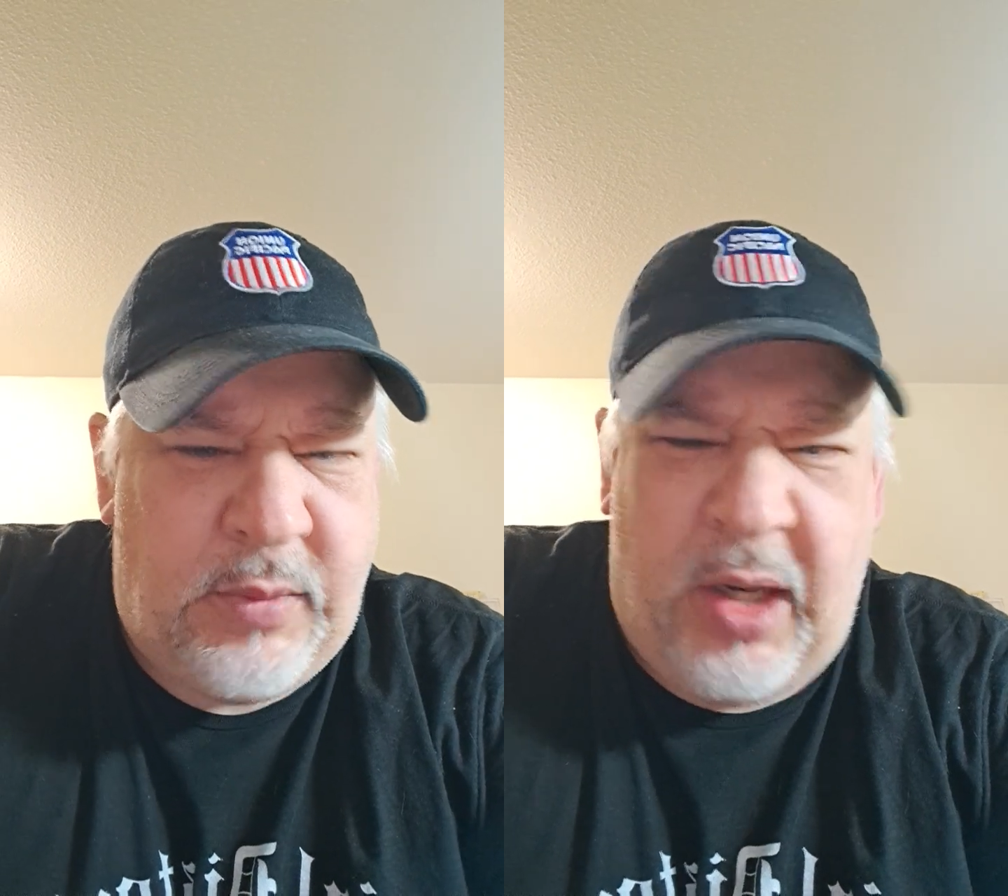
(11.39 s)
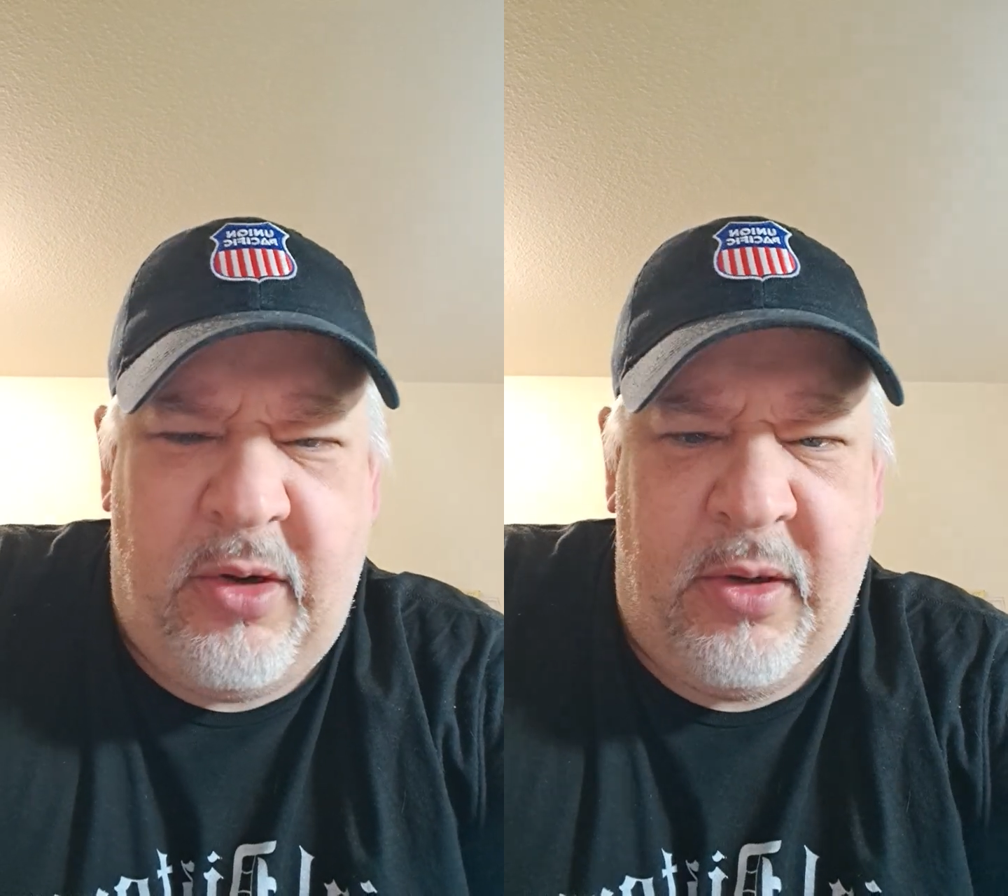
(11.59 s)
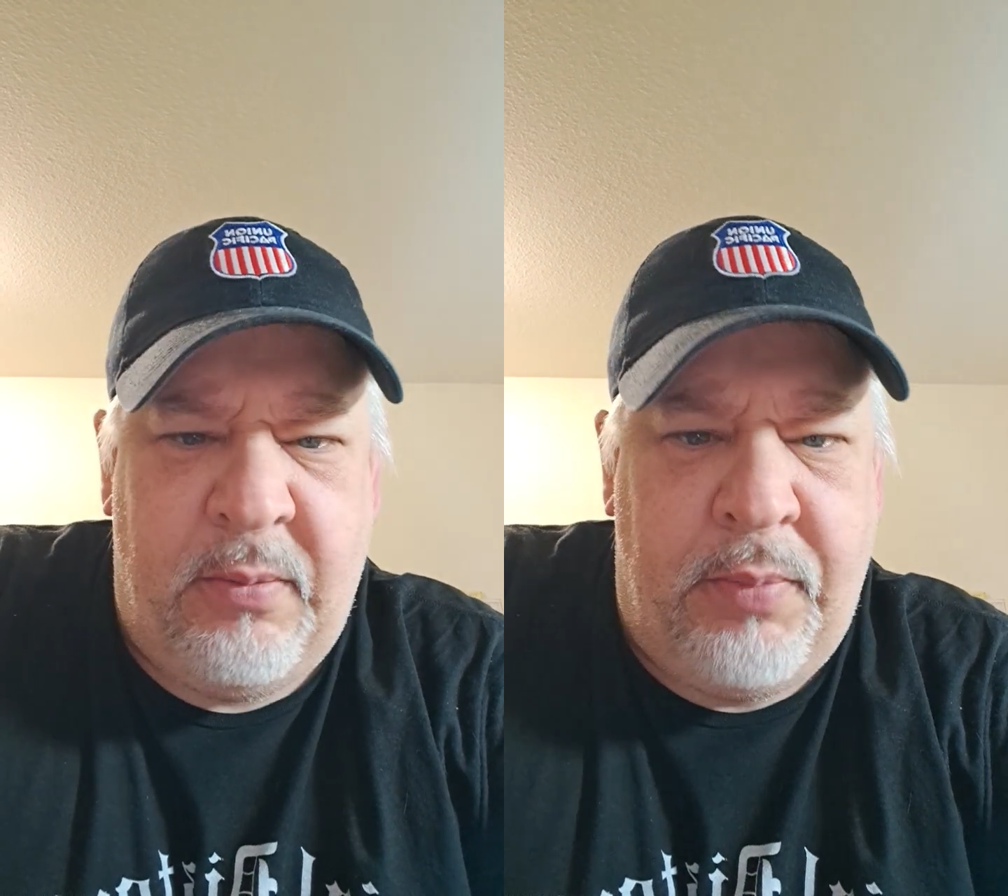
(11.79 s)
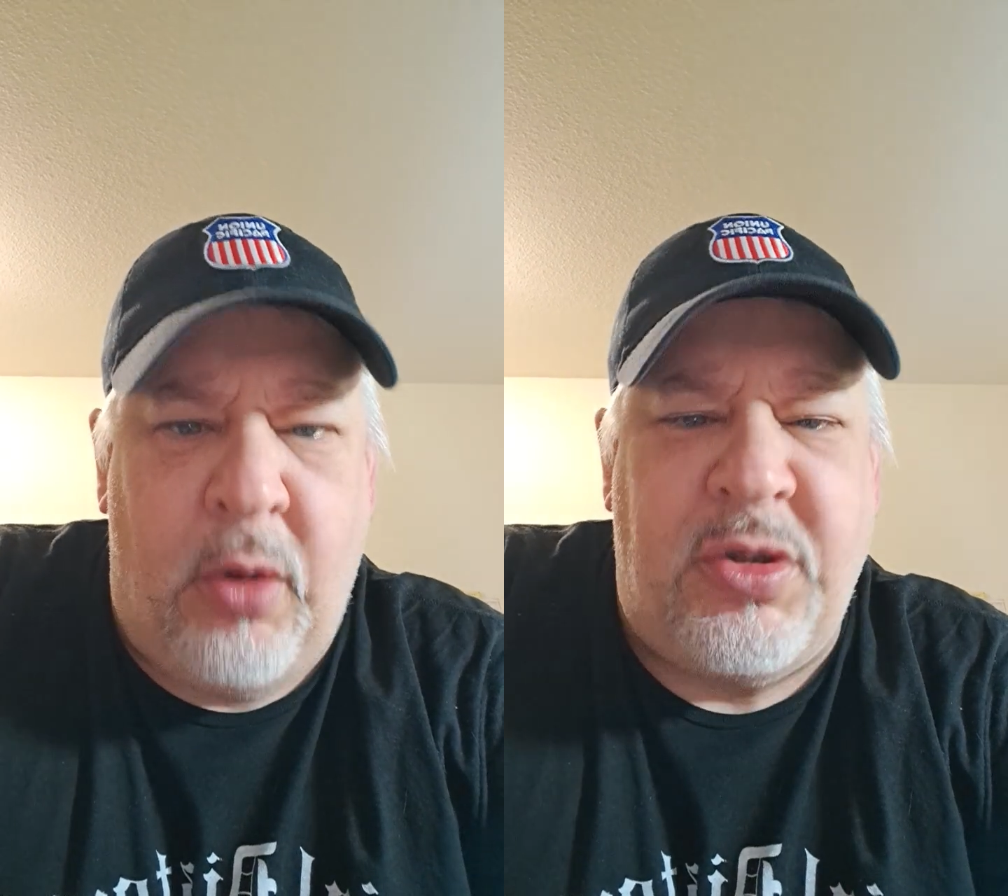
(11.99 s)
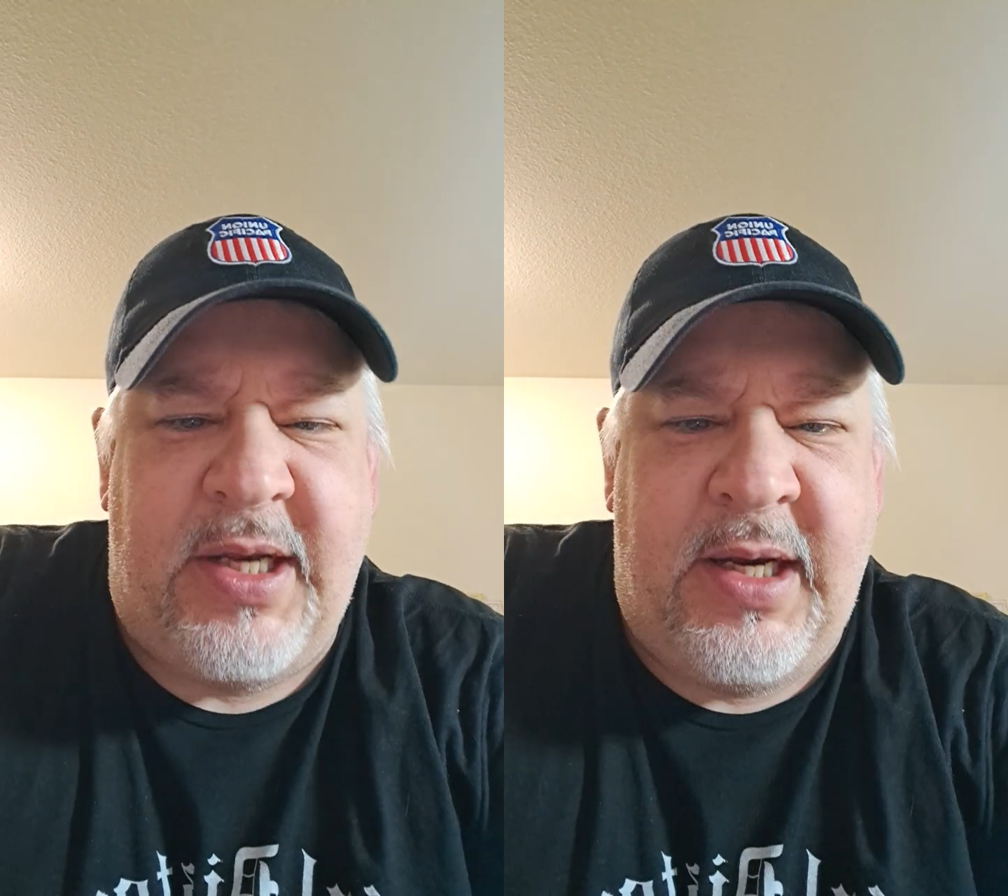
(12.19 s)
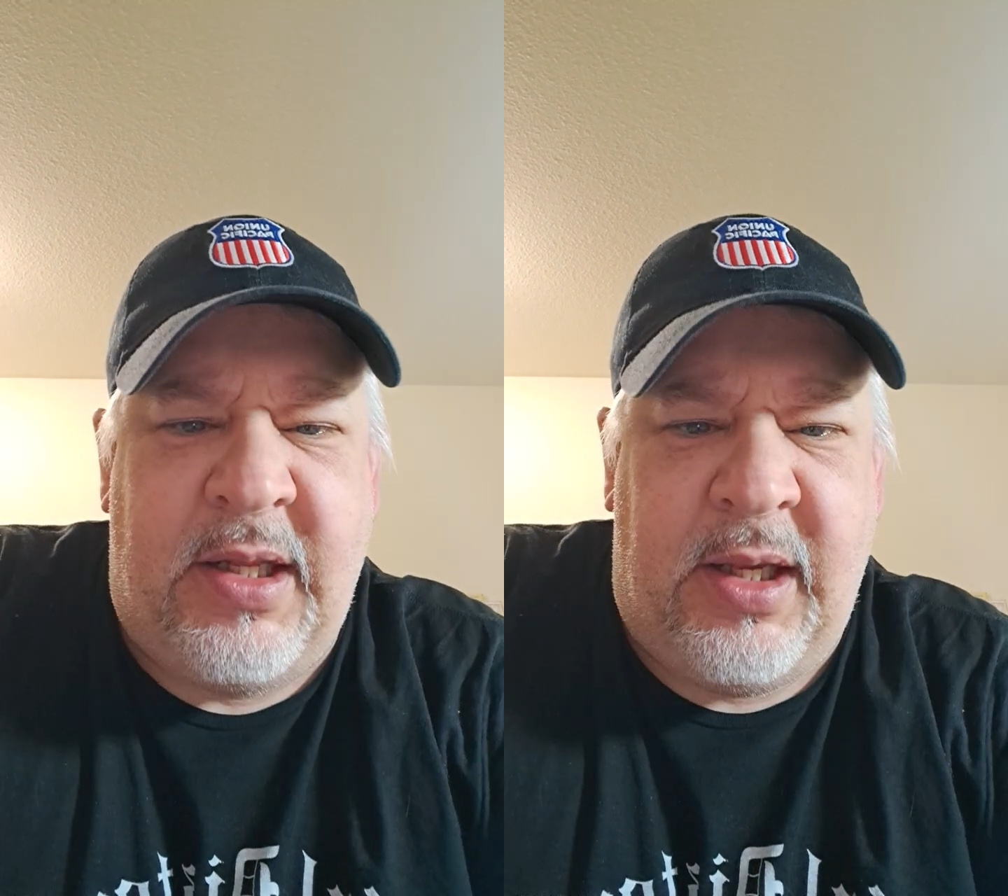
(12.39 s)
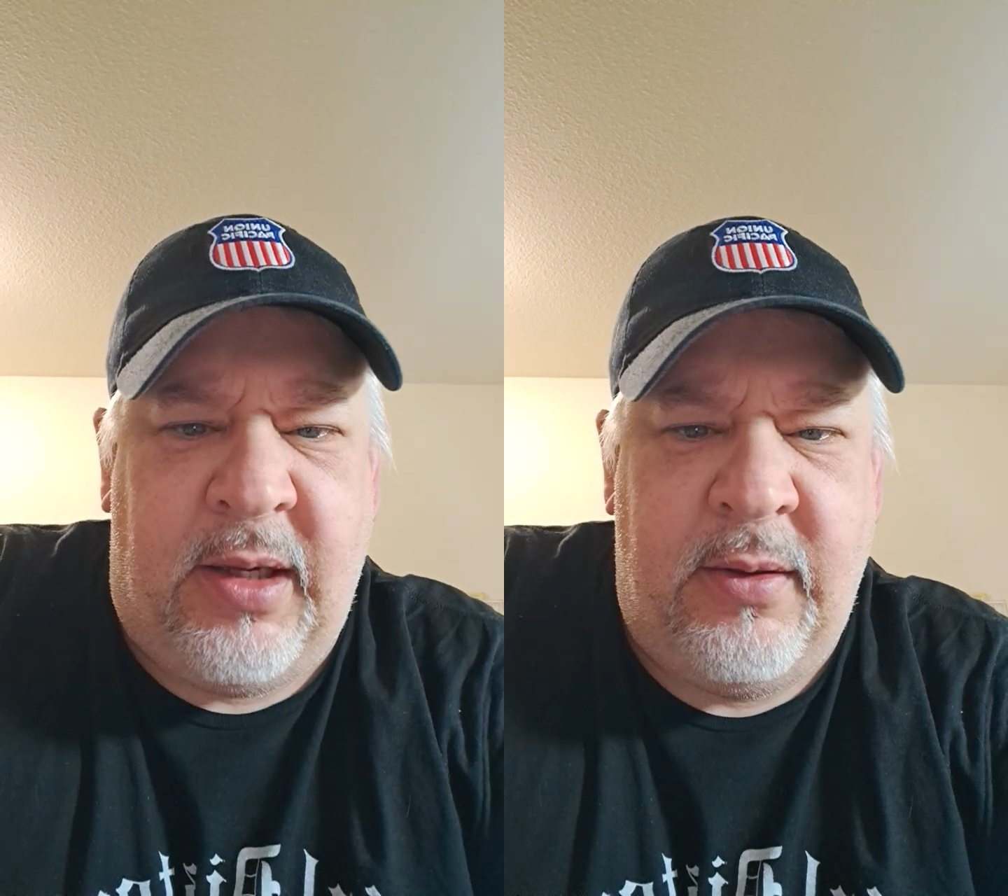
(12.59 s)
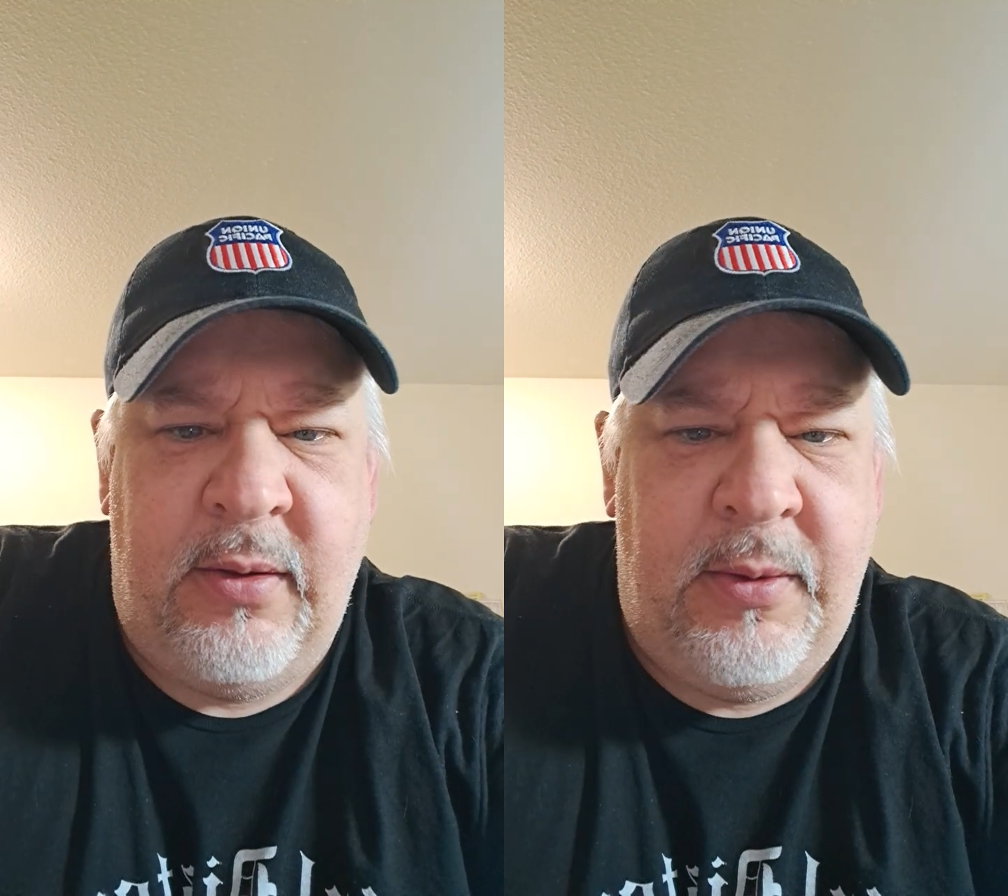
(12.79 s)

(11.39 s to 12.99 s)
I couldn't post anything.